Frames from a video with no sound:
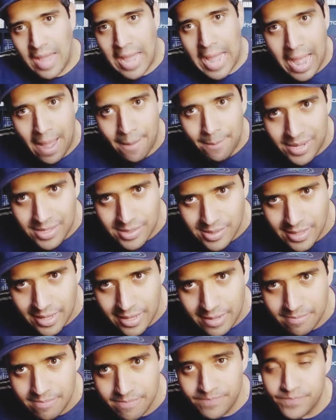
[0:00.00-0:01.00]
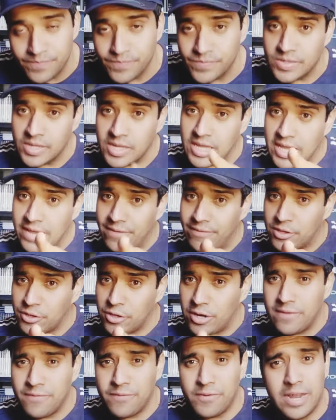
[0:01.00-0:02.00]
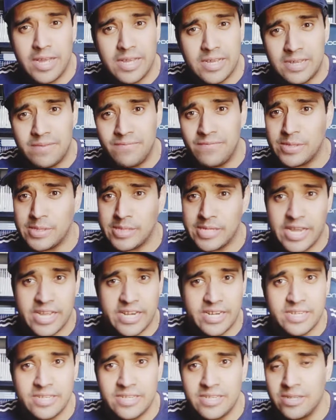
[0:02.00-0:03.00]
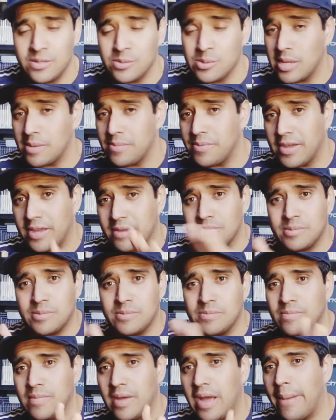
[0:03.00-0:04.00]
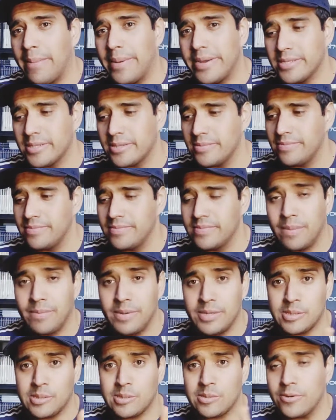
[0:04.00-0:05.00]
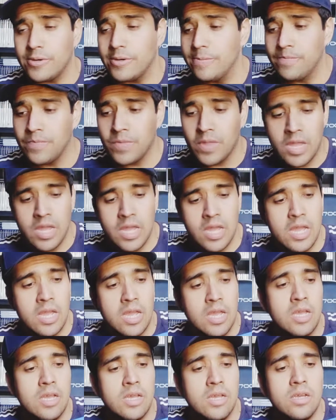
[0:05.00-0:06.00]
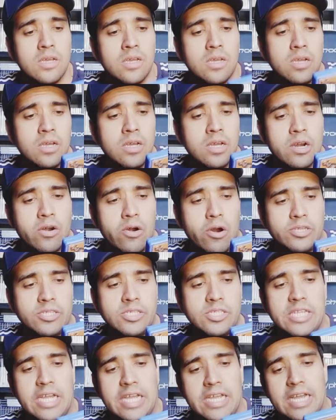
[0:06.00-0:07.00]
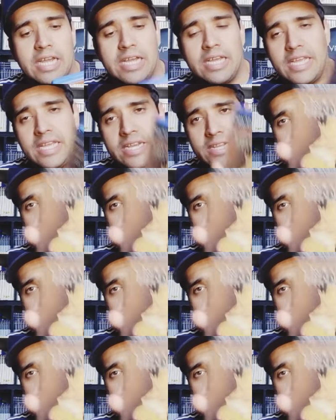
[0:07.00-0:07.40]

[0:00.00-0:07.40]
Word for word: Amazing game. Give it a try if you like investigating those type of games. Amazing. Amazing story. Crouching Tiger, Hidden